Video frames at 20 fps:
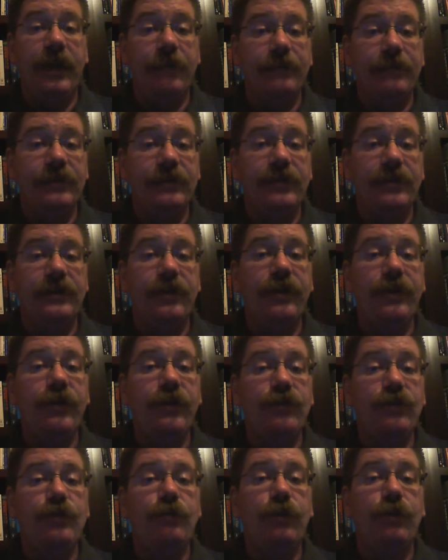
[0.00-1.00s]
Amazon's a
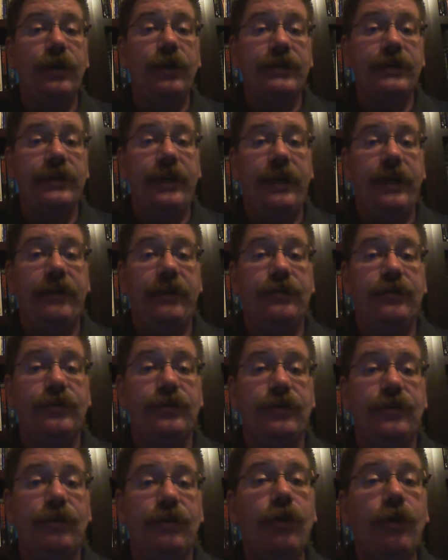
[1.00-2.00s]
huge bookseller,
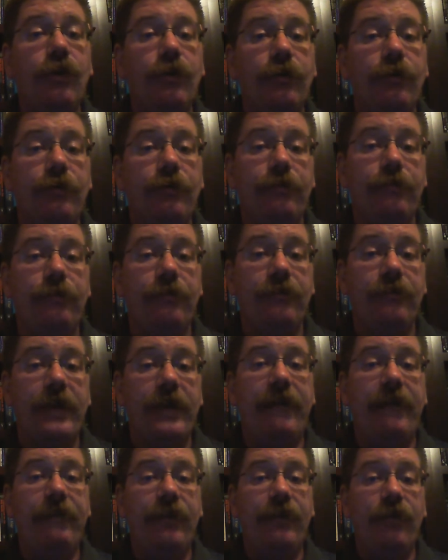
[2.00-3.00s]
so
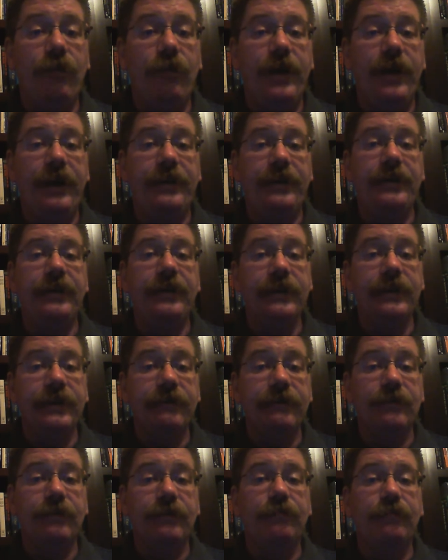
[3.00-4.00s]
having a way to
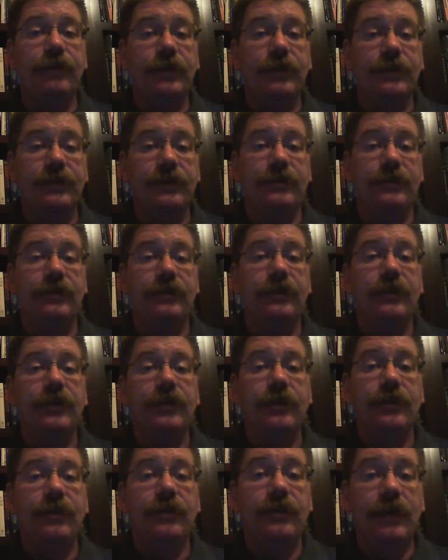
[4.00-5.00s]
deliver books
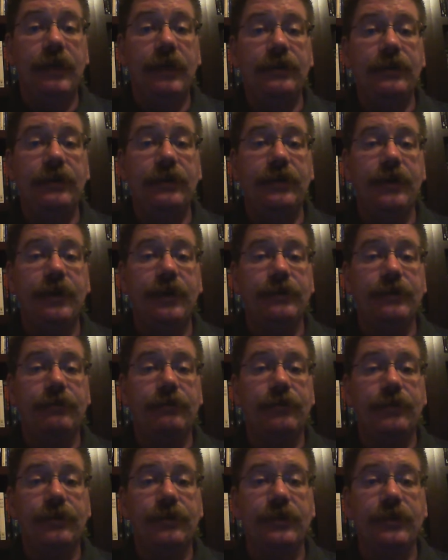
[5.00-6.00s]
to the
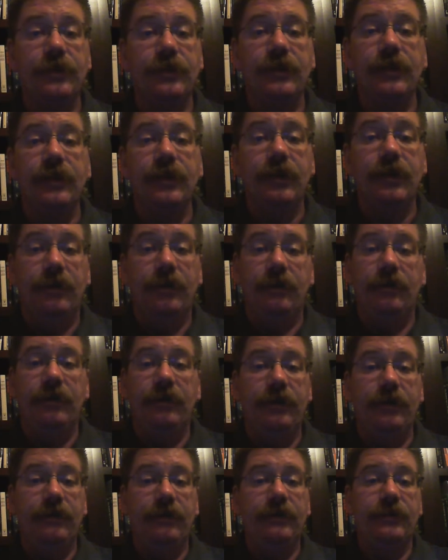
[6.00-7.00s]
customers,
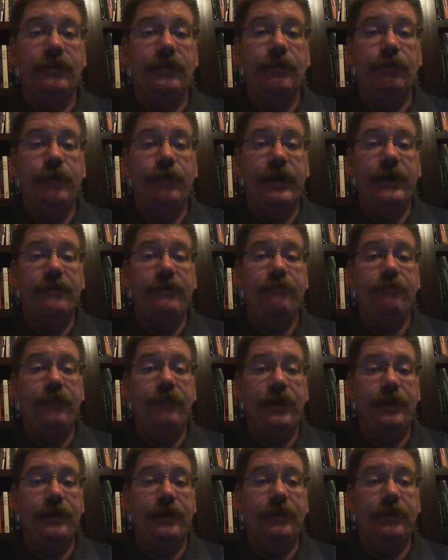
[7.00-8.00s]
is their bread and
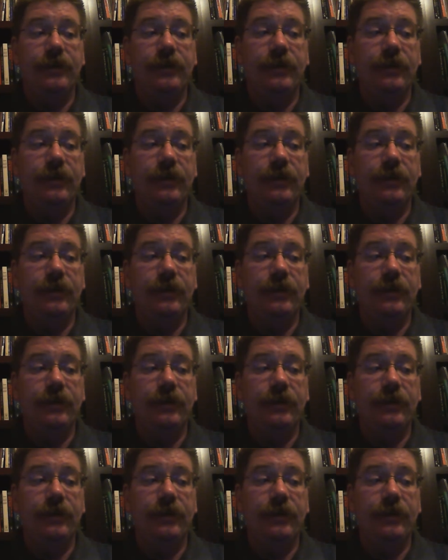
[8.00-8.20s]
butter.